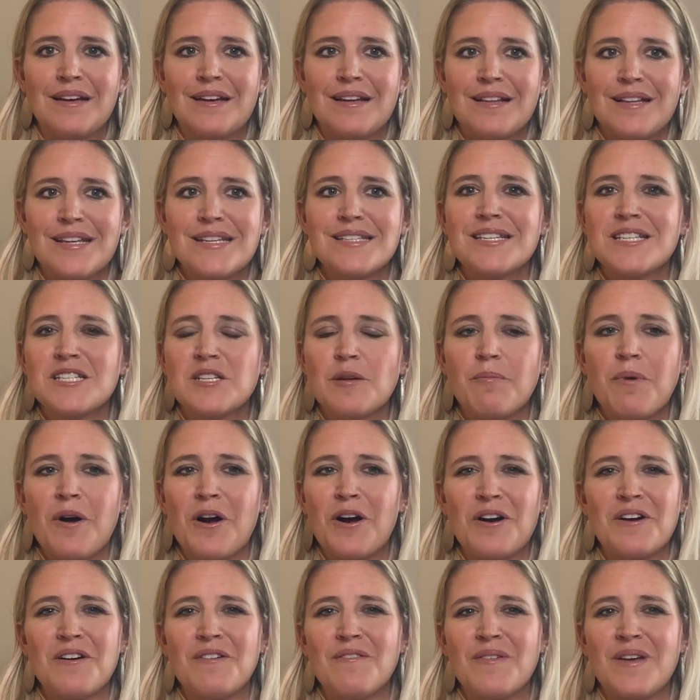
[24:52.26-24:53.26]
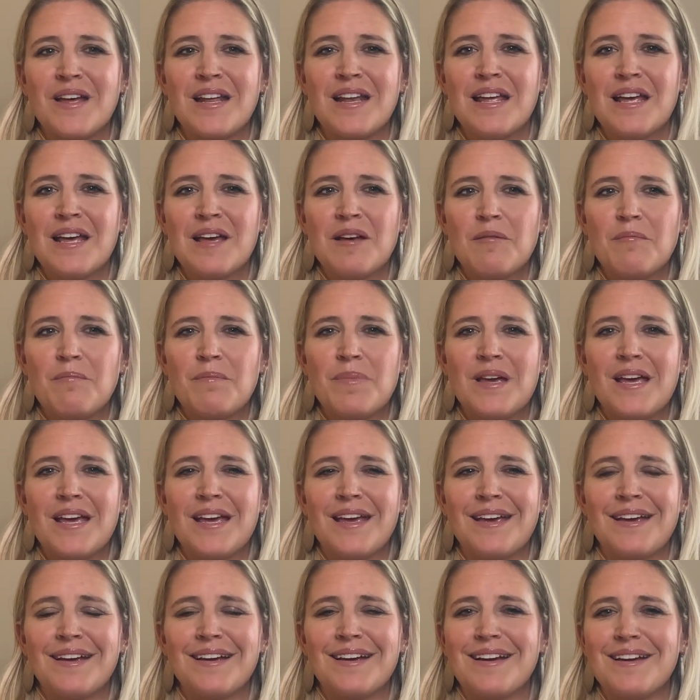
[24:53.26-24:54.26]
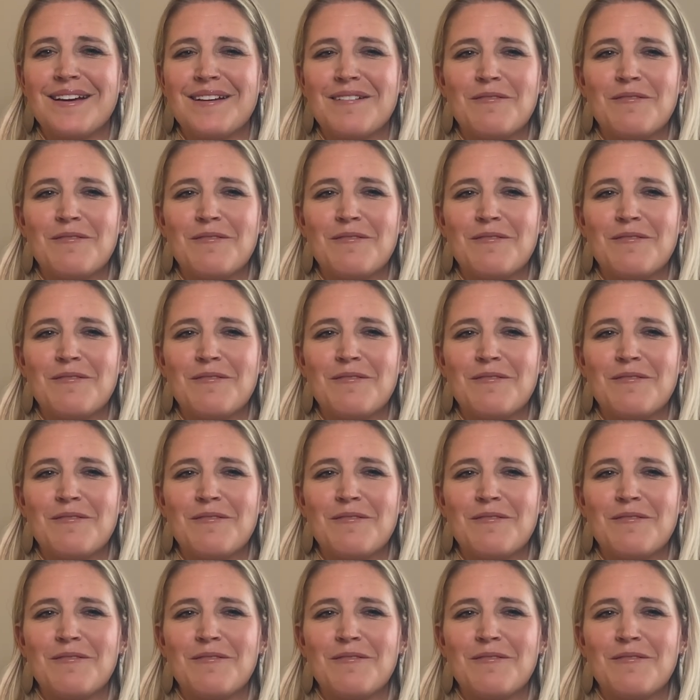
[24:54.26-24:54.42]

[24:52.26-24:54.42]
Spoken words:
This is a part of it being